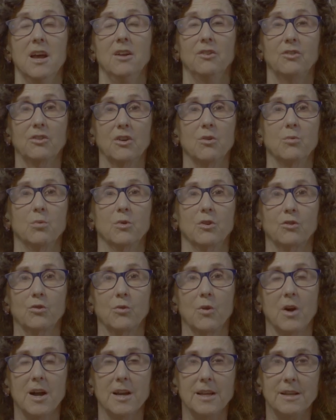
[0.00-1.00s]
So we're
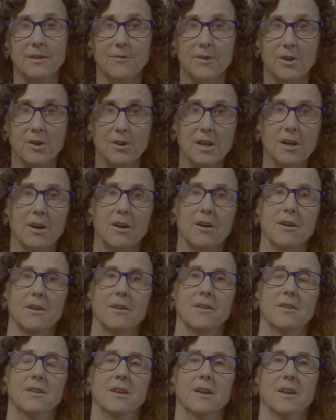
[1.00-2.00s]
trying very
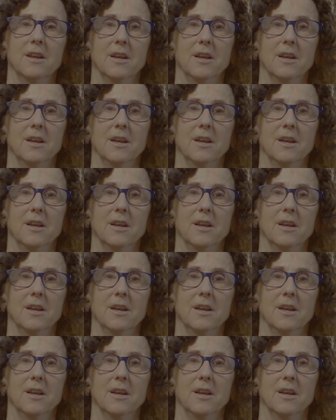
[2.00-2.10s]
hard